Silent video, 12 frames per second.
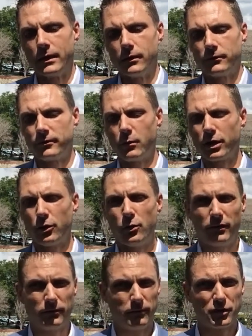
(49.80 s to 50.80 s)
somebody who
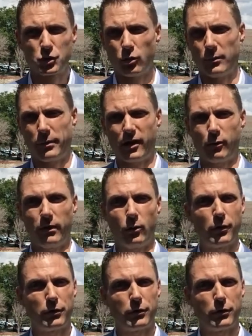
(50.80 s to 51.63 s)
has visual impairment,